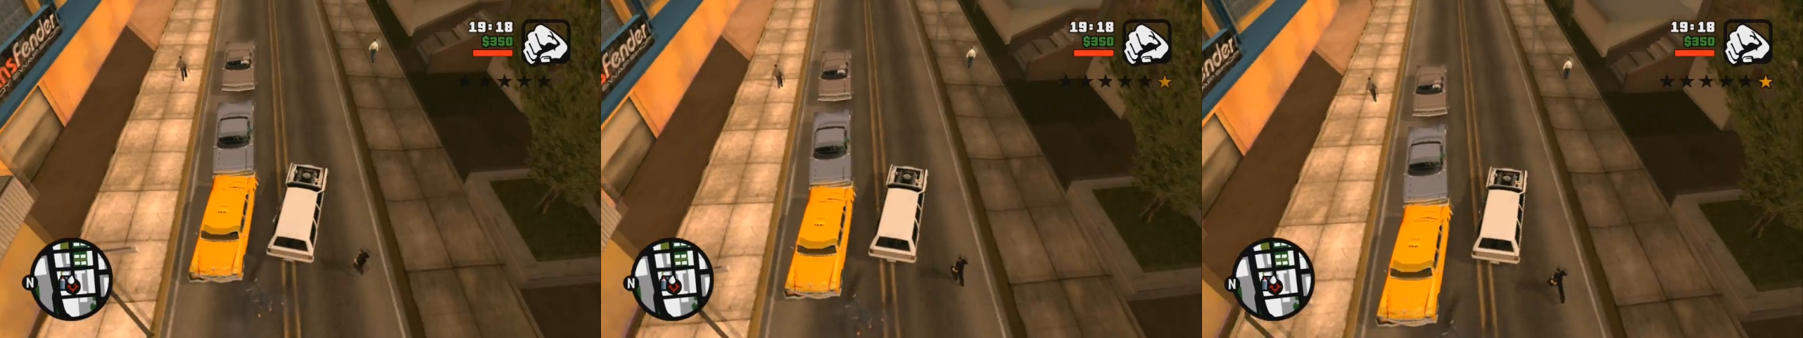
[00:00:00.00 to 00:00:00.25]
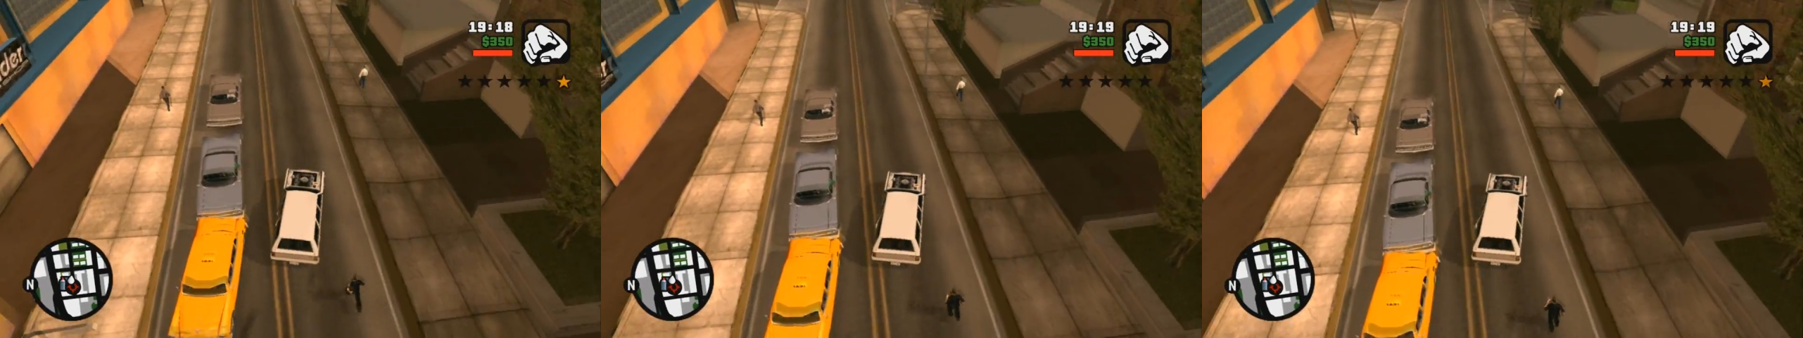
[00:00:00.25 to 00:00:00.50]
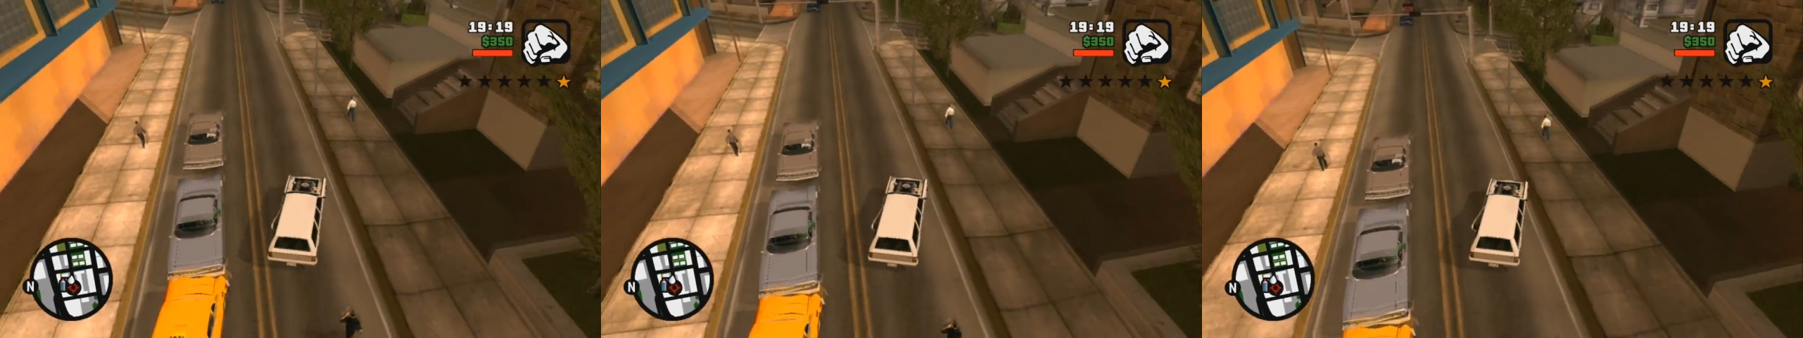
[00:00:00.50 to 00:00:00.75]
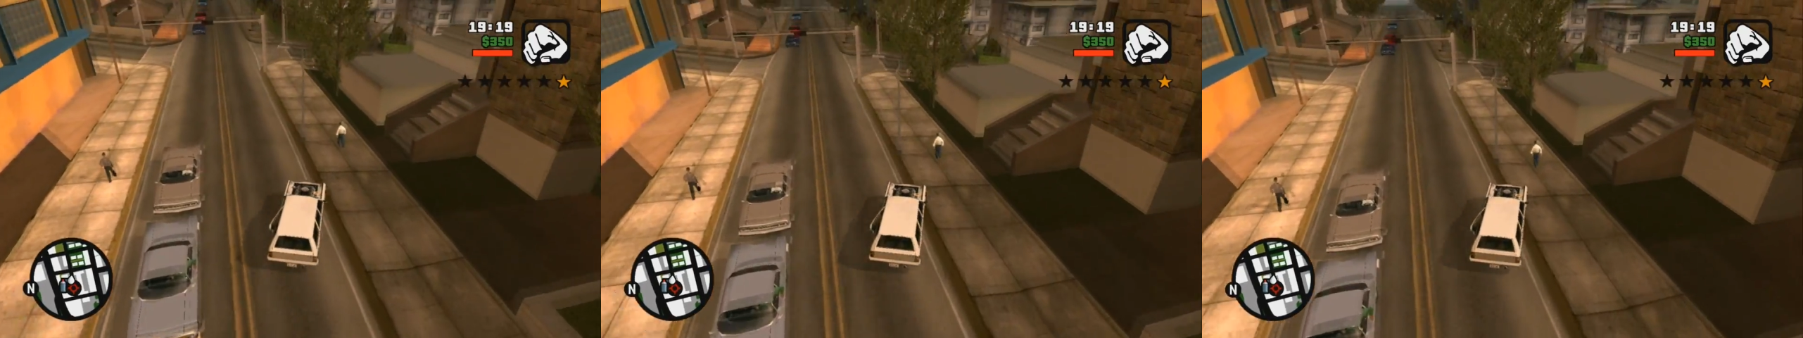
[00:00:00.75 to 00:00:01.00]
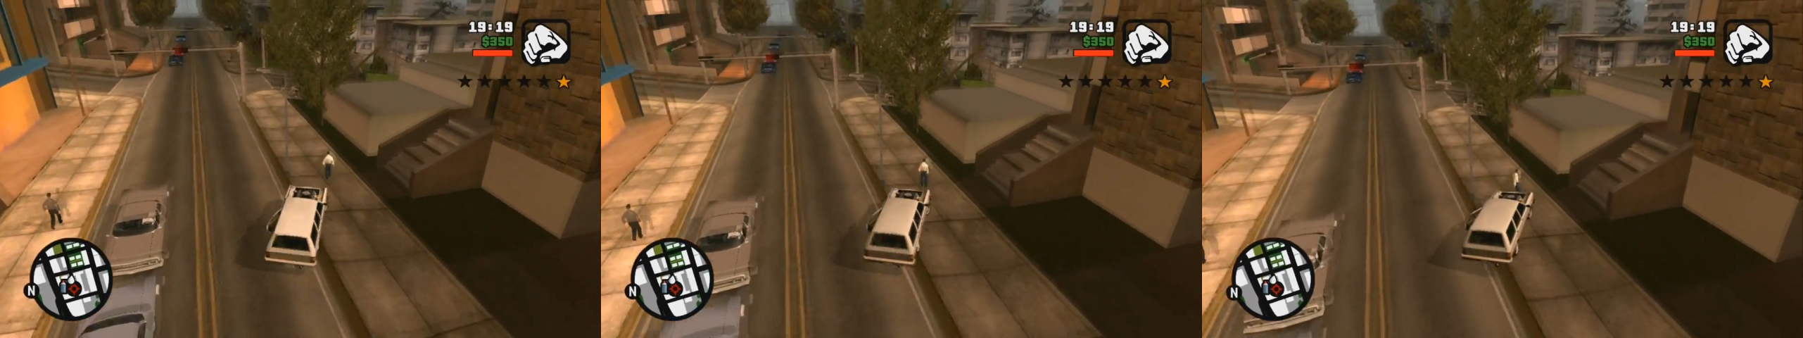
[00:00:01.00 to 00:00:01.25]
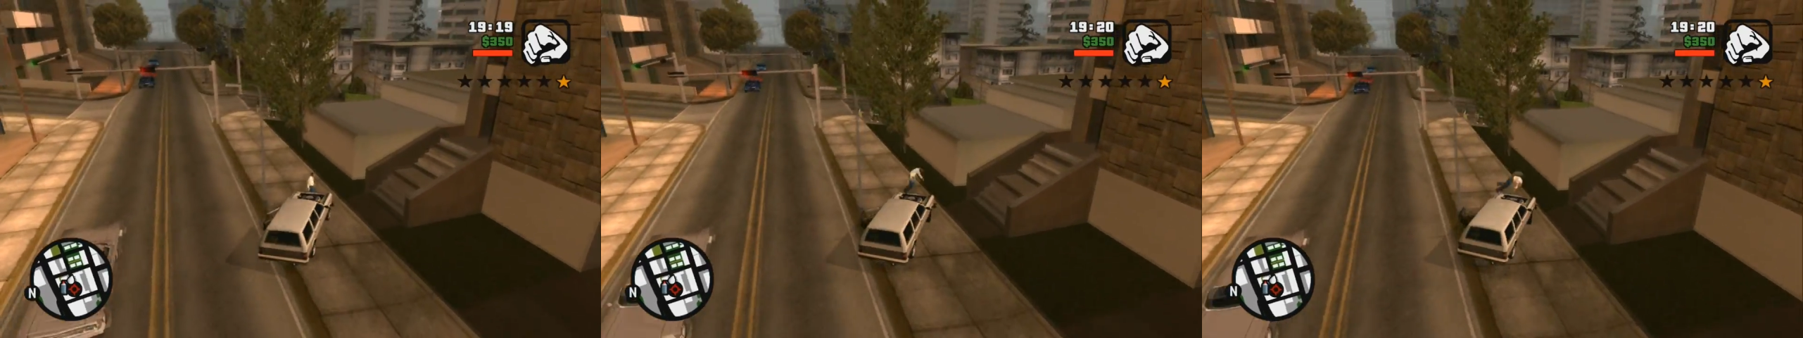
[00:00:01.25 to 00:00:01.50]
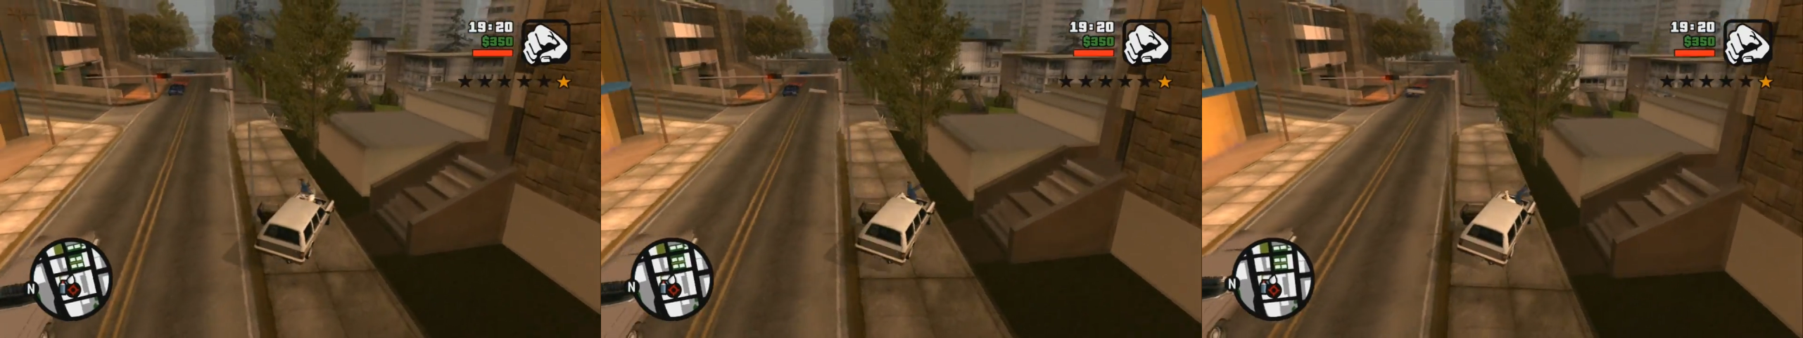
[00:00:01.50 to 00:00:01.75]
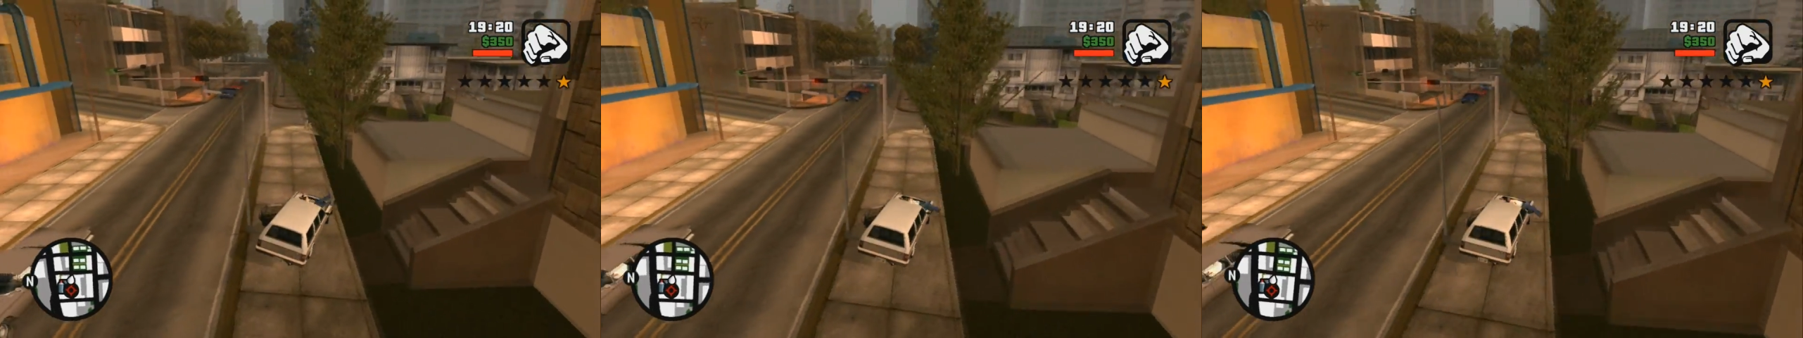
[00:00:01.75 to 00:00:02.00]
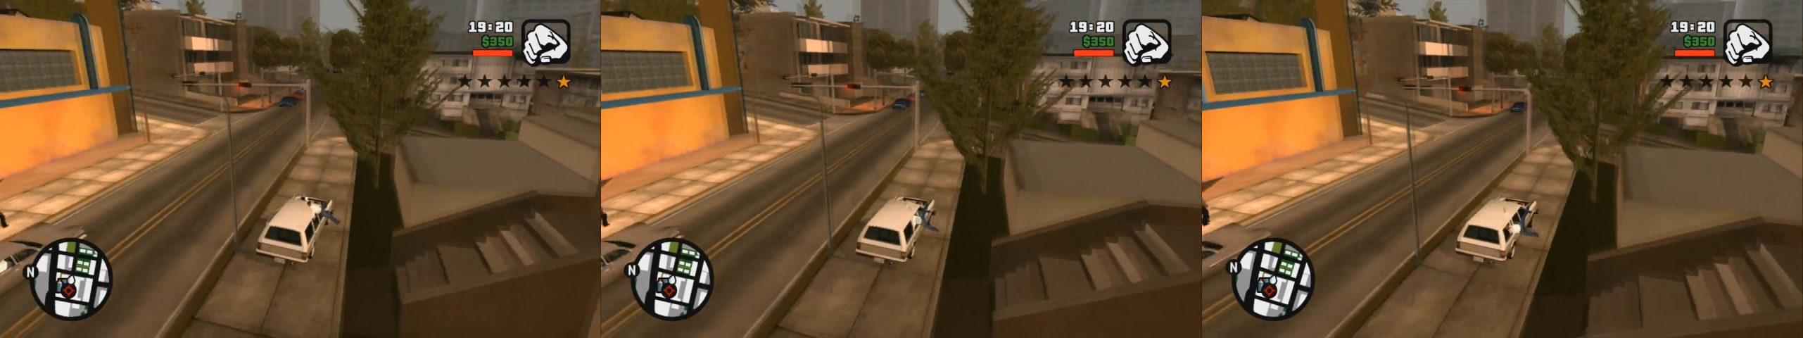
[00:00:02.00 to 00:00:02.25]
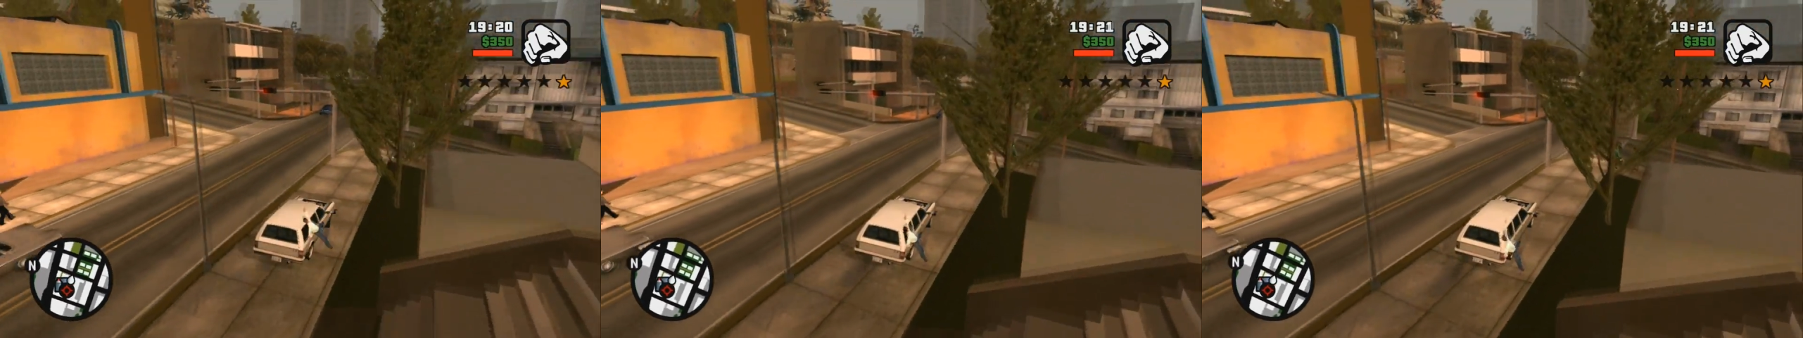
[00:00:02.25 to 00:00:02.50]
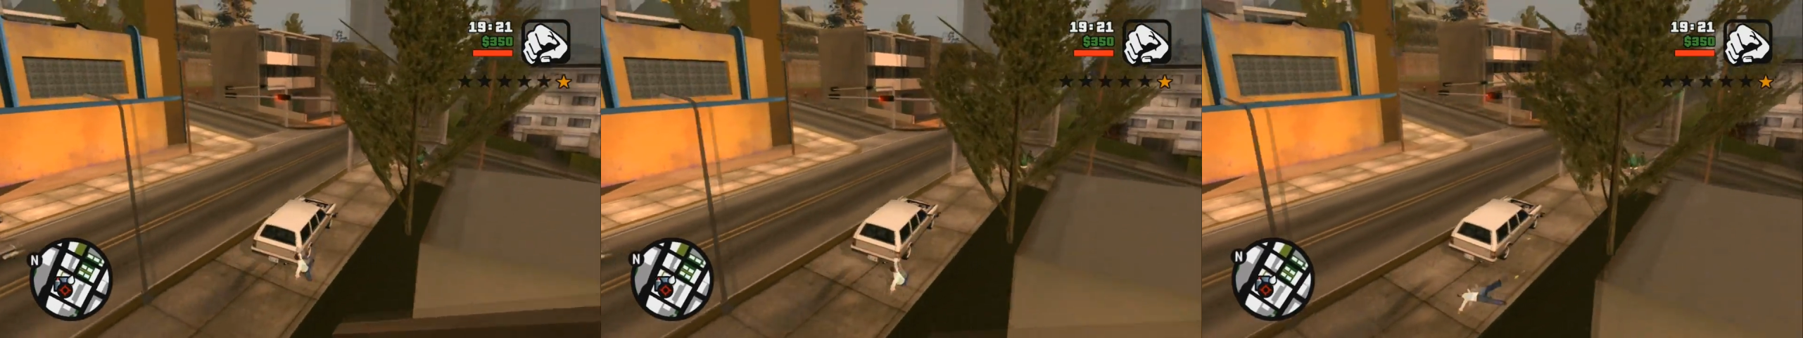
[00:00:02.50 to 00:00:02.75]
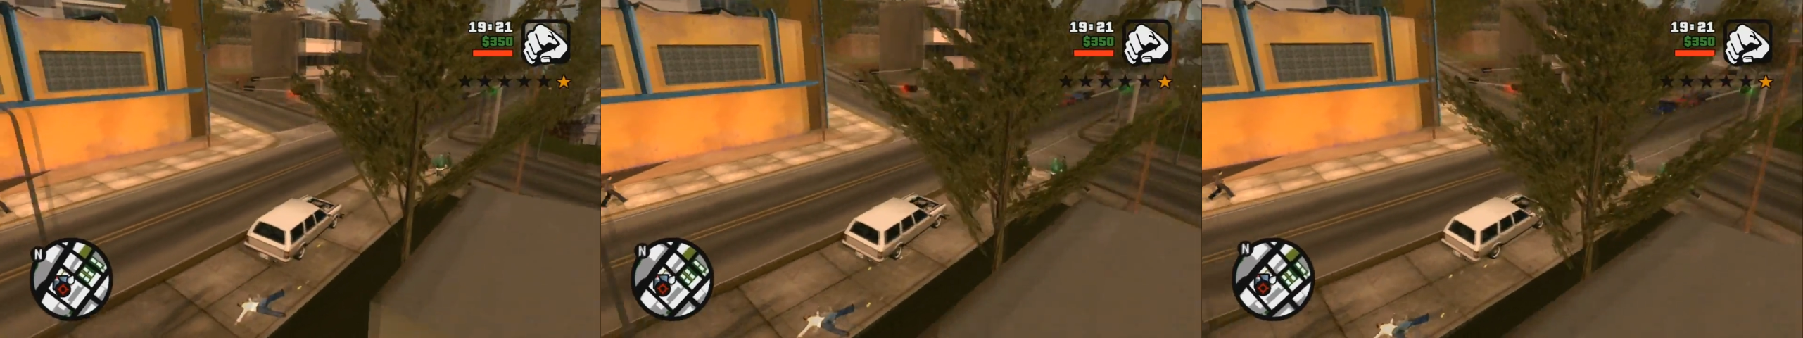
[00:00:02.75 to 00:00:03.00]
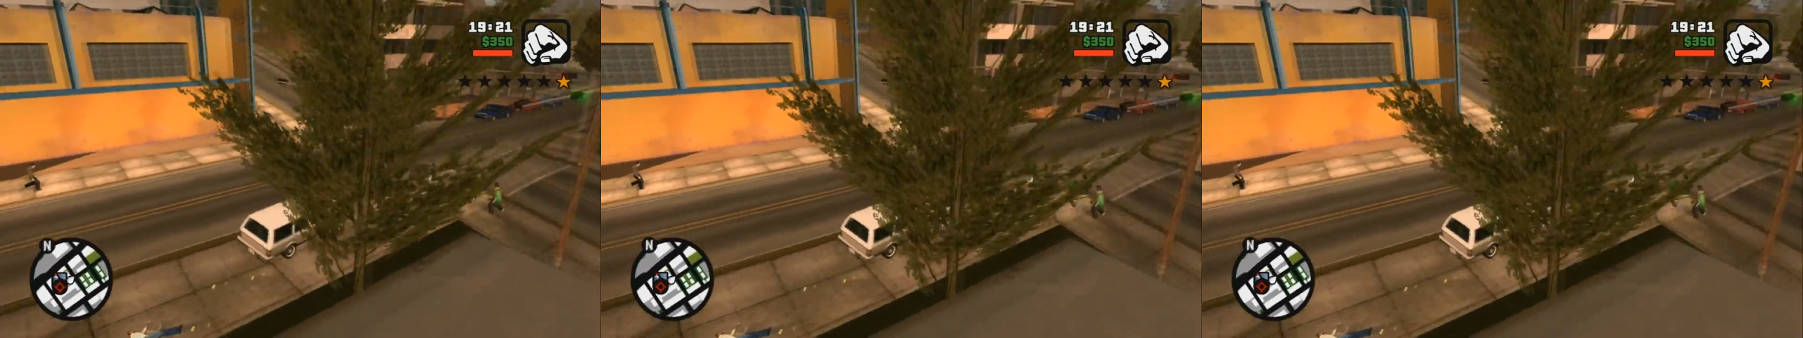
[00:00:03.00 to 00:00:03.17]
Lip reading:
(no speaker visible)